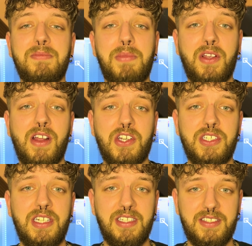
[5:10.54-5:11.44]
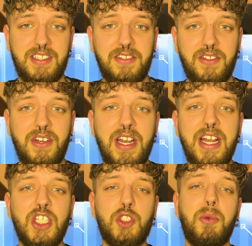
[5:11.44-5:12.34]
and percussion in the center,
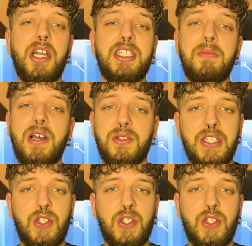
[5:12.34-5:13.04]
spread them out.